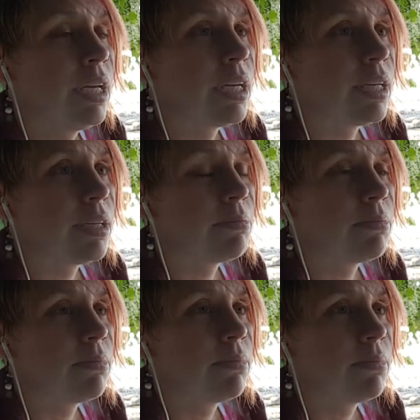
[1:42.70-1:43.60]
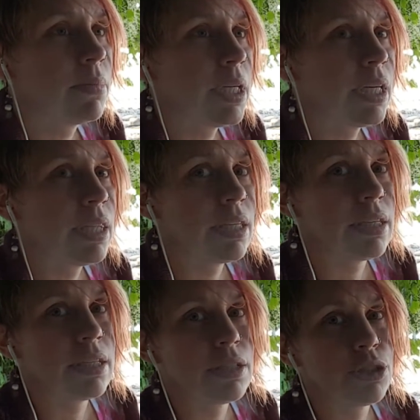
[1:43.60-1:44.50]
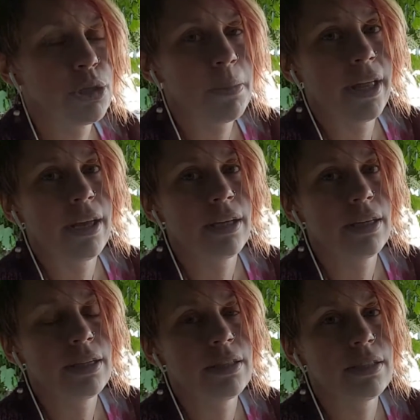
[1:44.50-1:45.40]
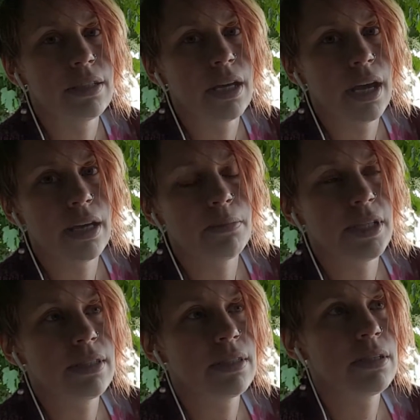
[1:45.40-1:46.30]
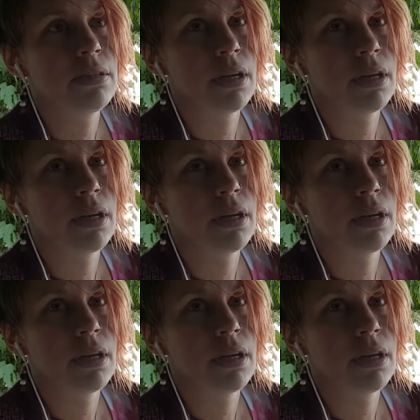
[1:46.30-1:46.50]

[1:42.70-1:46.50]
In the shamanic and animist